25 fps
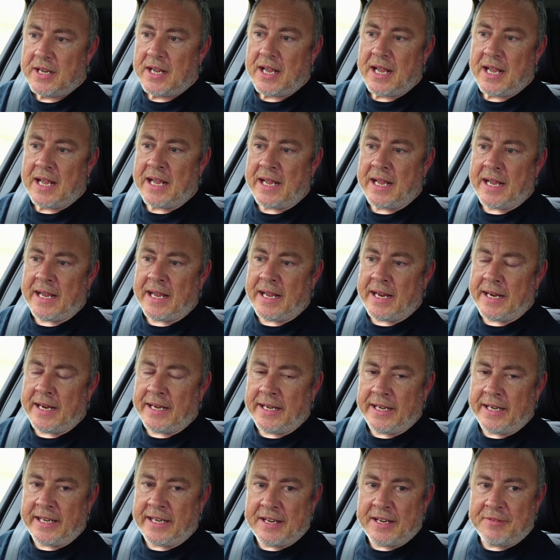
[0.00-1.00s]
and
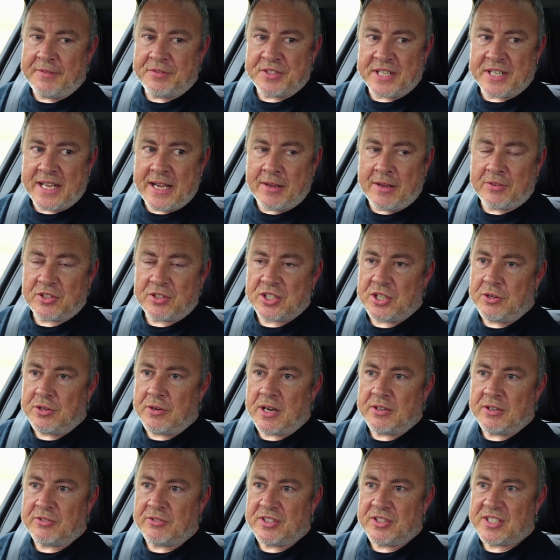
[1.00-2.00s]
it gives out
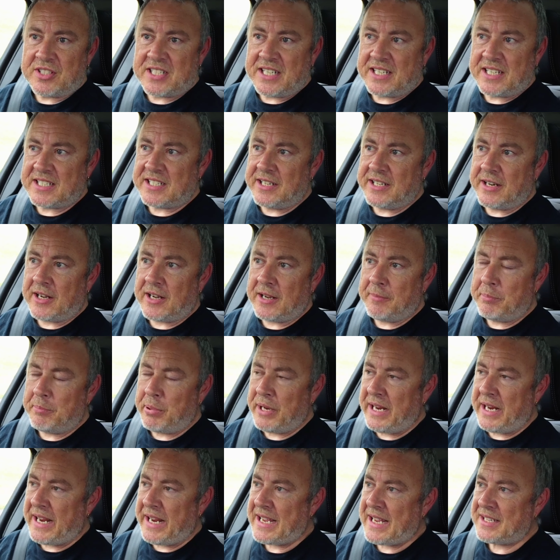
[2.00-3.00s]
269
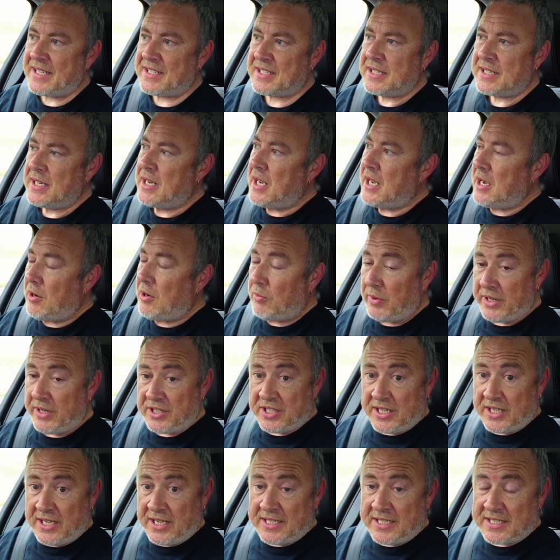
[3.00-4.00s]
PS, which
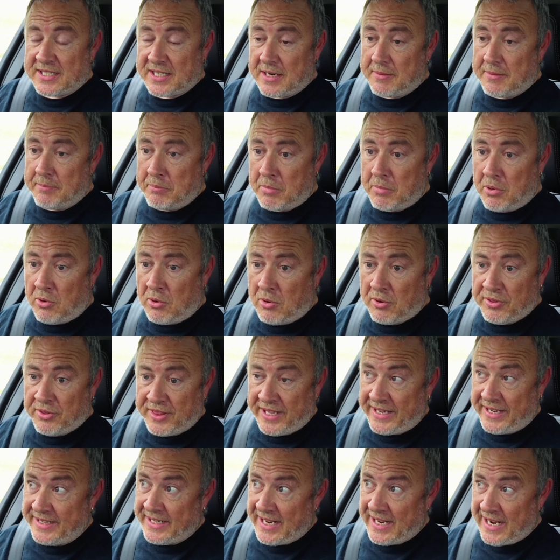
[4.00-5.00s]
is more
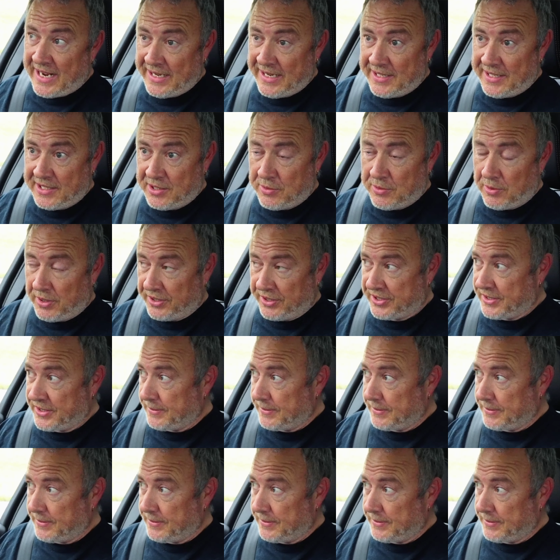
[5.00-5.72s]
than adequate.